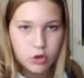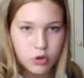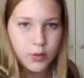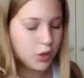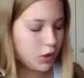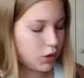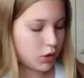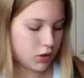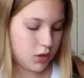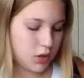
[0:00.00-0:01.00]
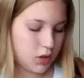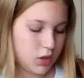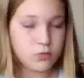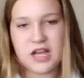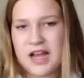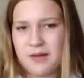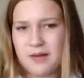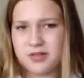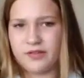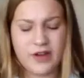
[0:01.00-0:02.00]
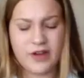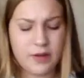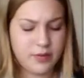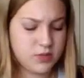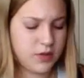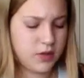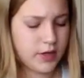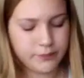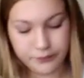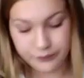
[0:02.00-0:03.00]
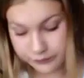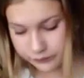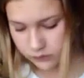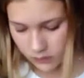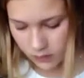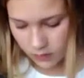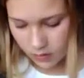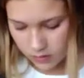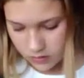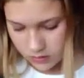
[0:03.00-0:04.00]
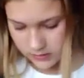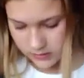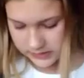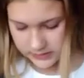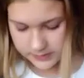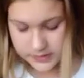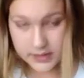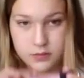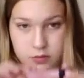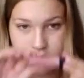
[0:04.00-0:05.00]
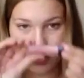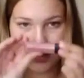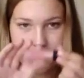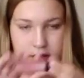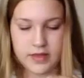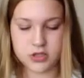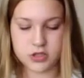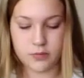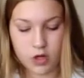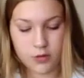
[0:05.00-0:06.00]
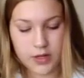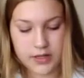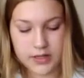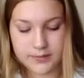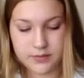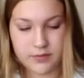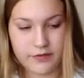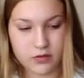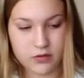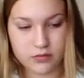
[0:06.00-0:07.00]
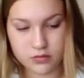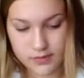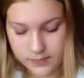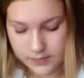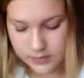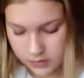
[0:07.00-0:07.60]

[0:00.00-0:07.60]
look, which is absolutely fabulous by the way, is lipstick. So I'm just going to get this because I'm not applying lipstick with my fingers. Sorry, no.